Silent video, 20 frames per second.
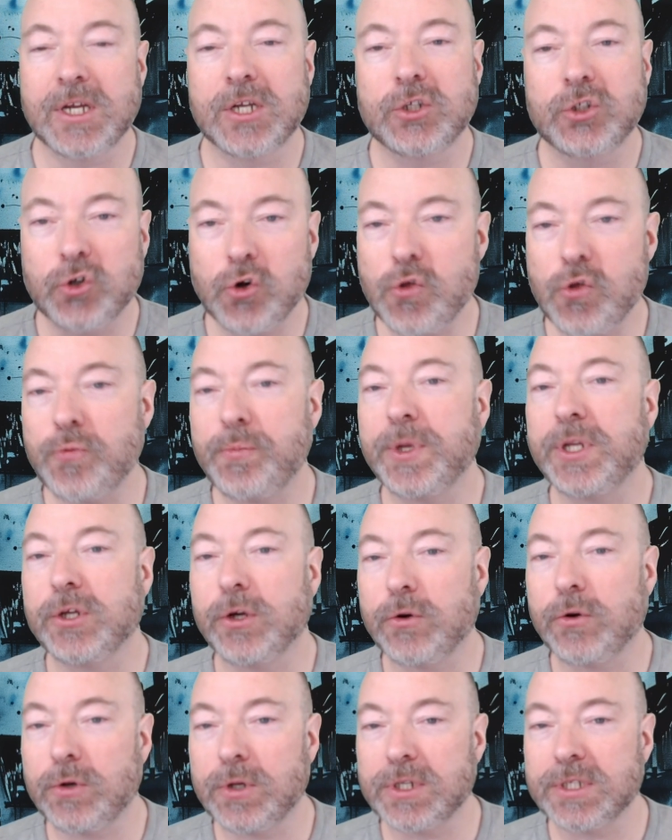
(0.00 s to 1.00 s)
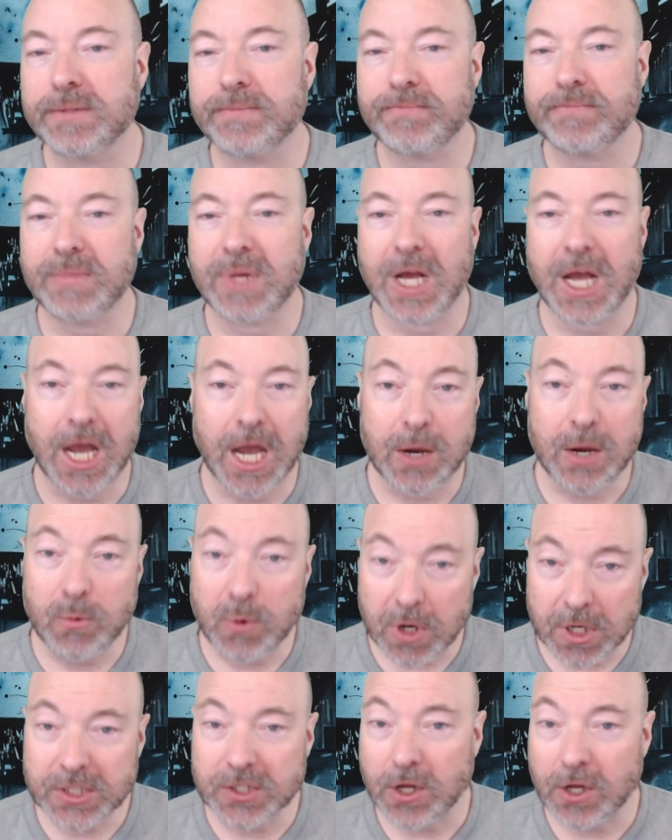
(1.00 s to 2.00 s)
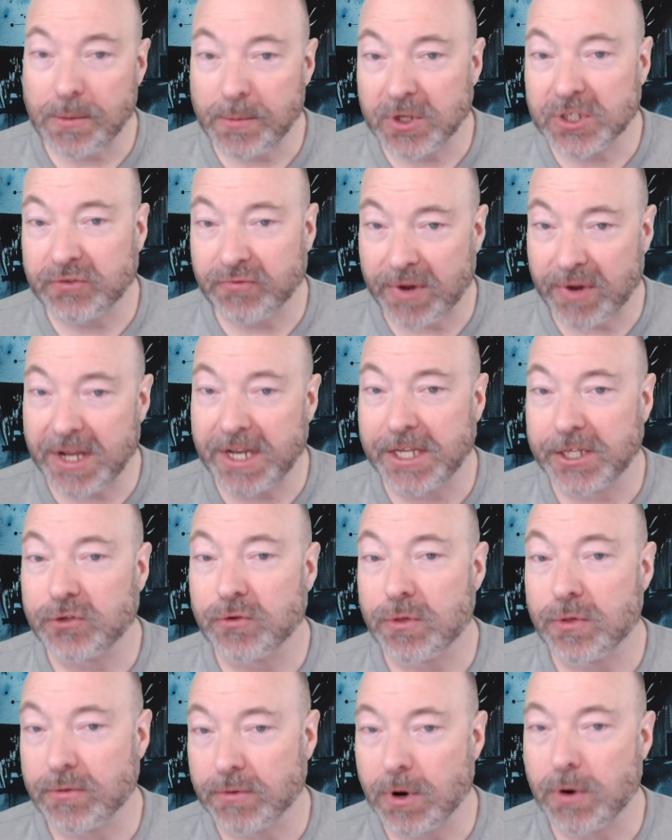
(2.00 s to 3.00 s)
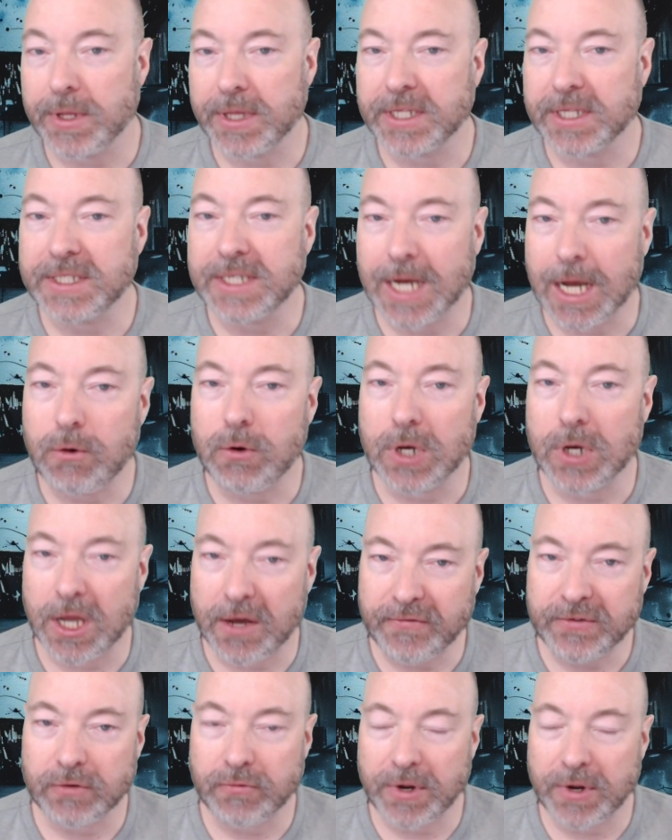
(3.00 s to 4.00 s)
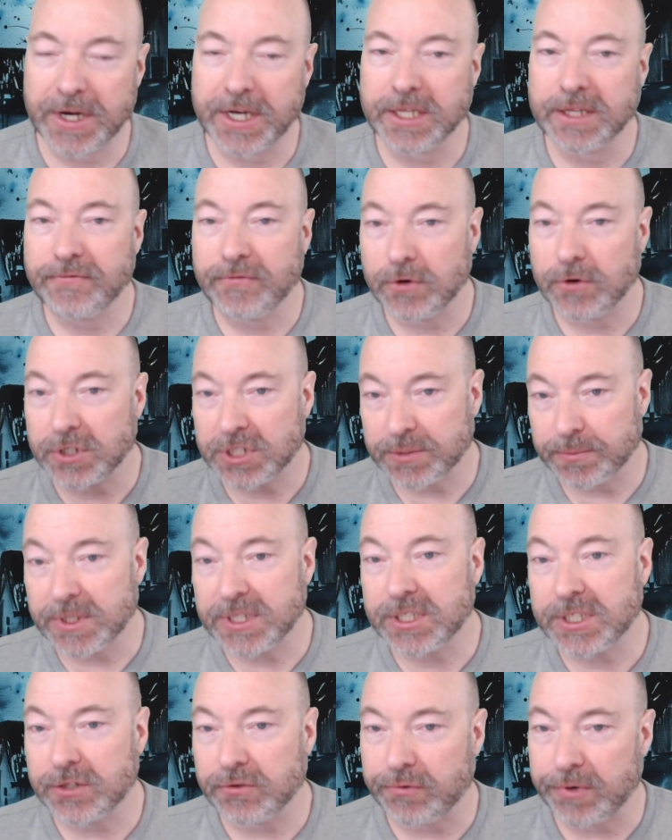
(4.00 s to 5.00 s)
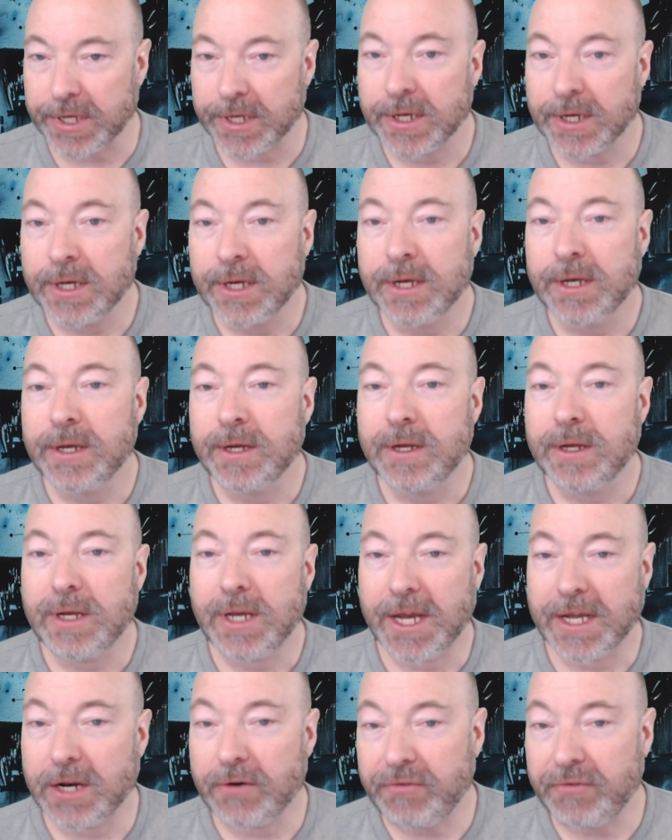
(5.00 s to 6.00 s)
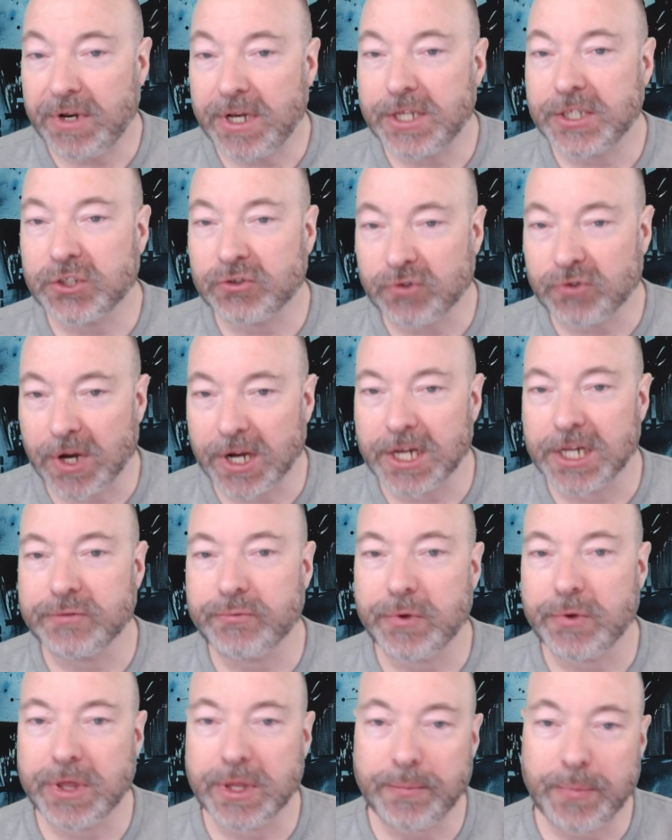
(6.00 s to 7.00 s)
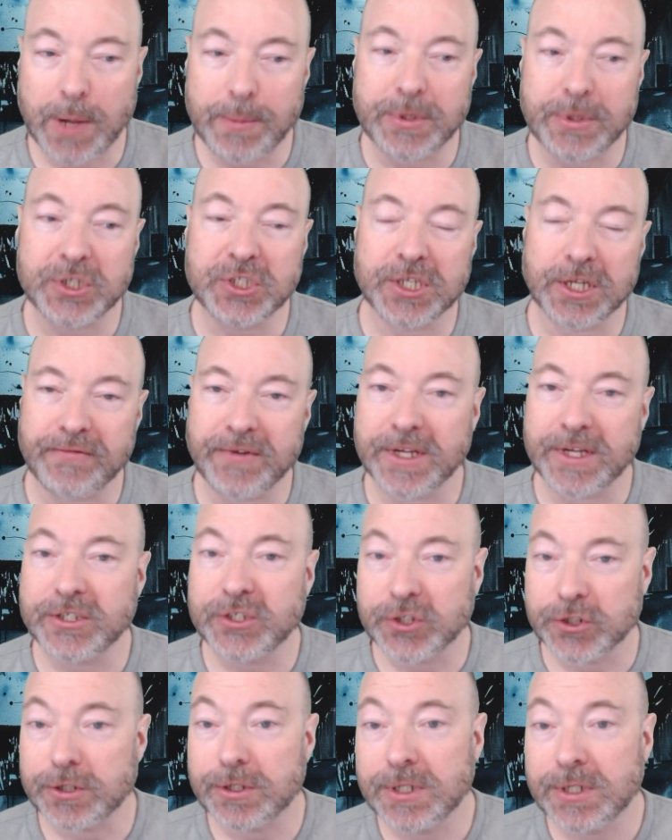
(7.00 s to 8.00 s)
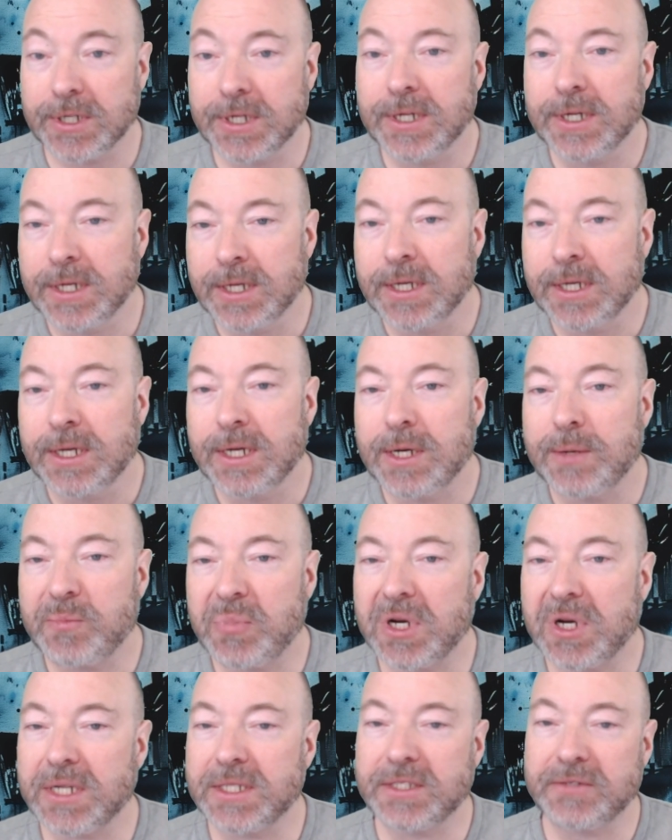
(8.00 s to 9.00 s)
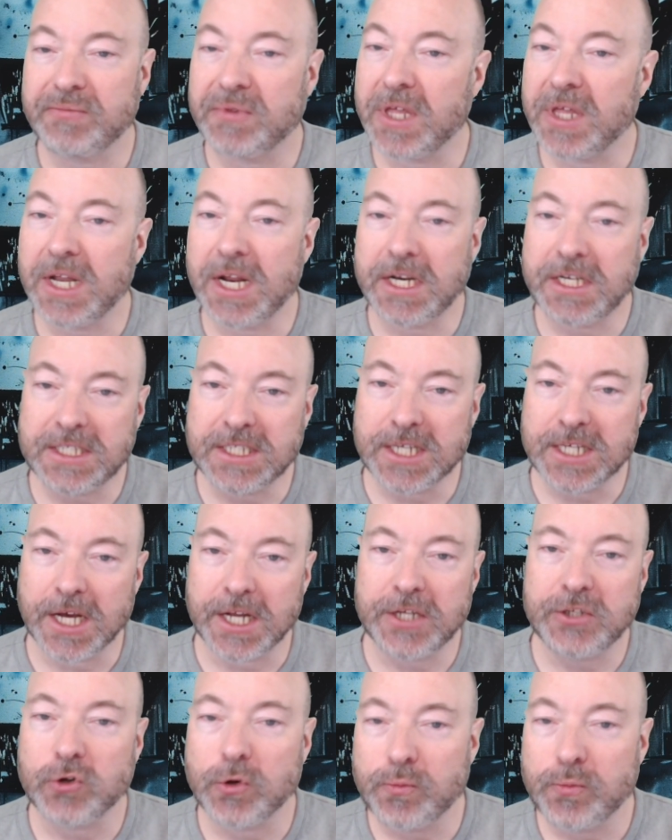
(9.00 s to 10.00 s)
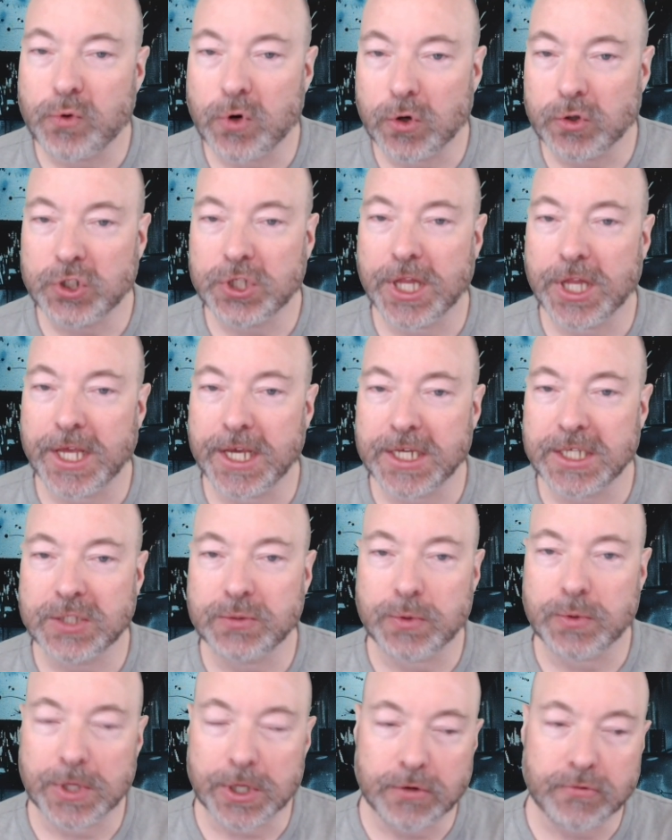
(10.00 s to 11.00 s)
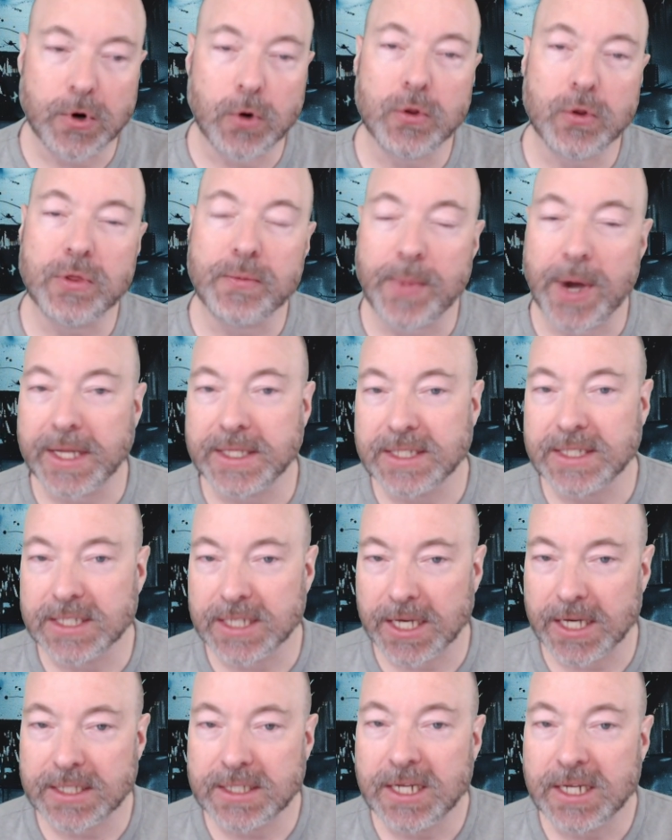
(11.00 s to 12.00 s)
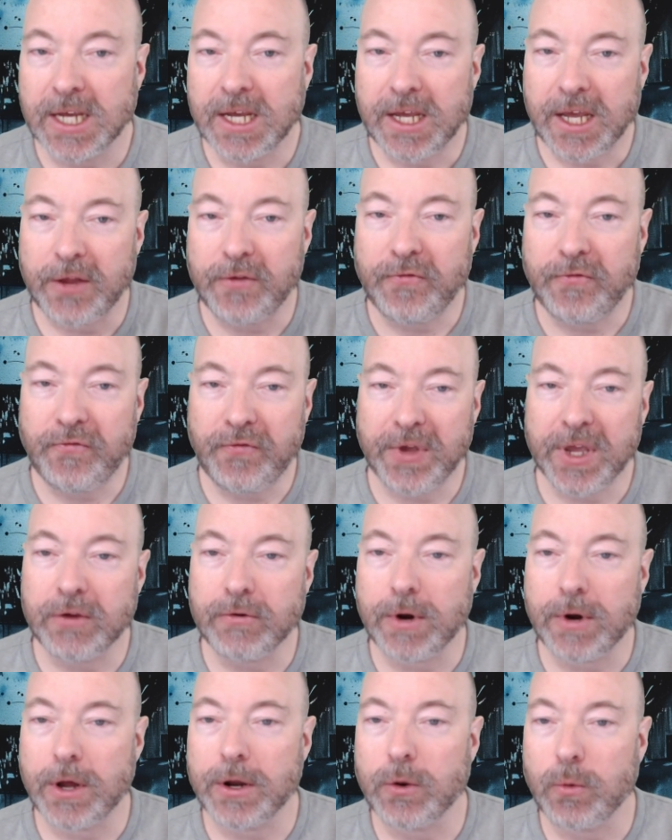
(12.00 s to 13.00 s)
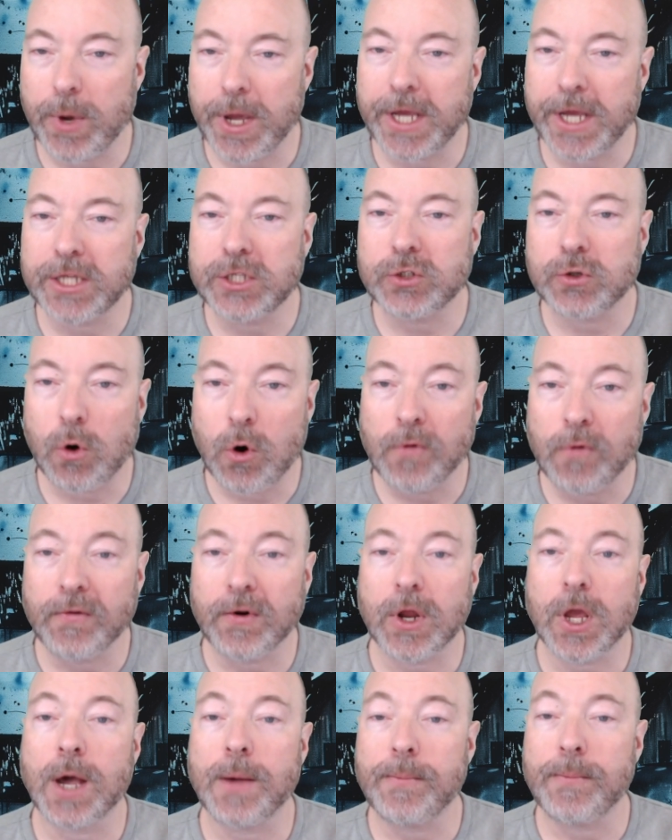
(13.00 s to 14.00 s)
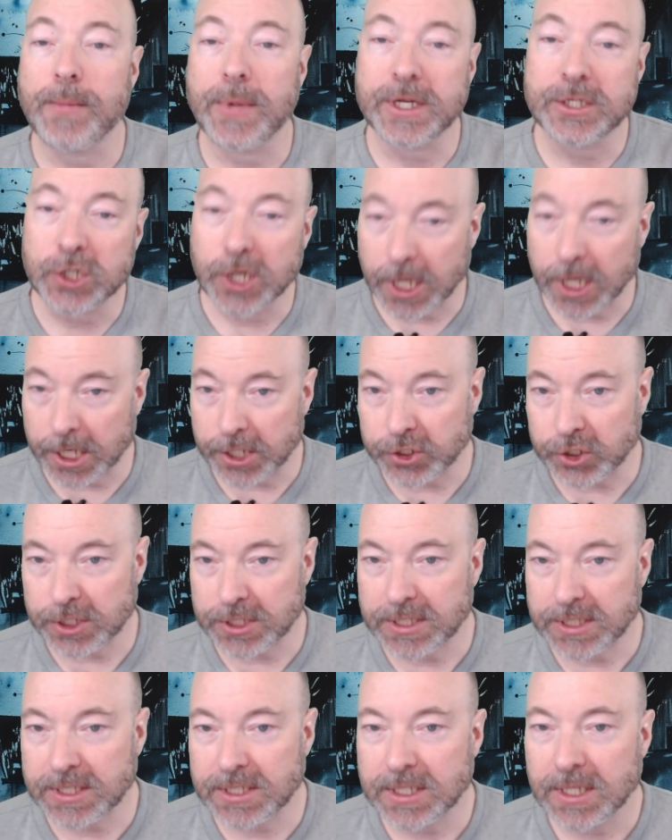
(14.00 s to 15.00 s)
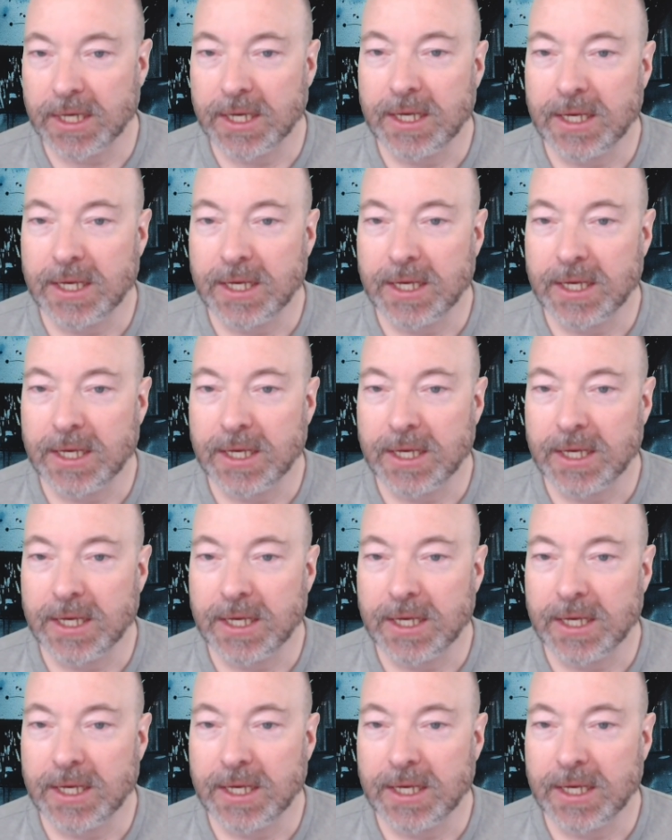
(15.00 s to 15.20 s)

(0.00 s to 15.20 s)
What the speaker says: Truth be told, I was almost ready to throw in the towel after running the first mystery, and I really struggled with the published adventure. But then I decided to approach things with a growth mindset and figure out a way to overcome my challenges.